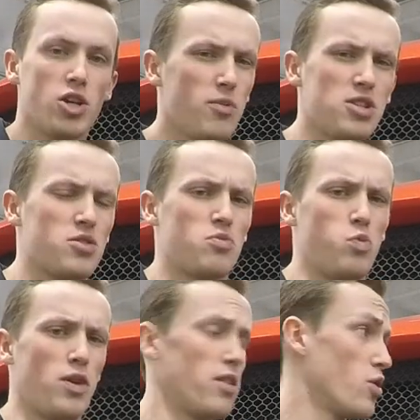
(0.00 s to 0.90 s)
The Shelby is
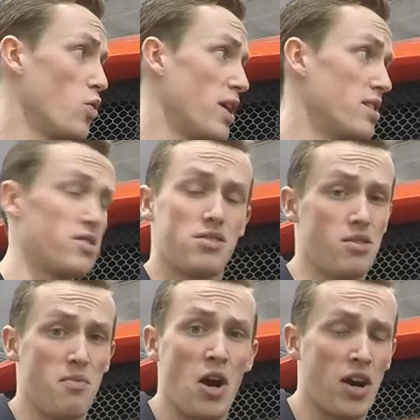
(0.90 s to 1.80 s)
one of the
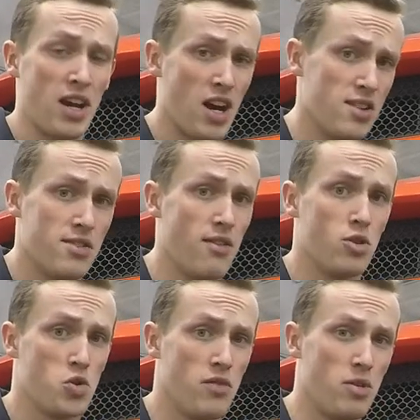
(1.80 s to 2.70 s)
greatest American cars
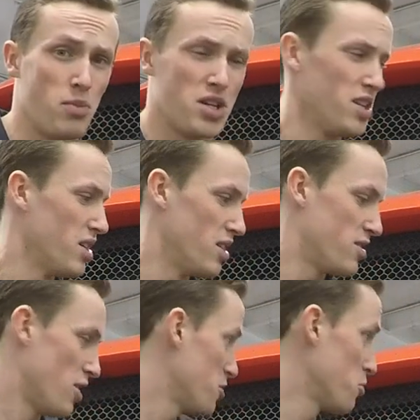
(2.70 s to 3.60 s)
I've ever driven, but
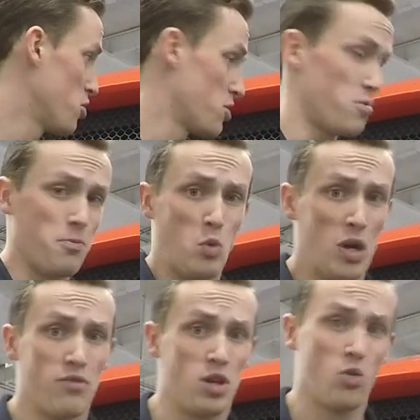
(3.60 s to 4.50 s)
it's also just
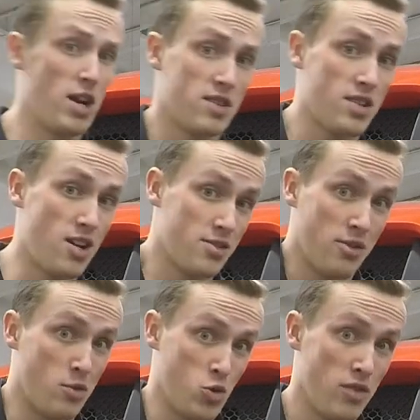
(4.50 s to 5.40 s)
one of the greatest
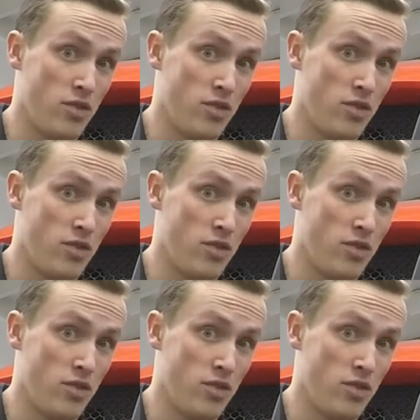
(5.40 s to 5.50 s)
cars I've ever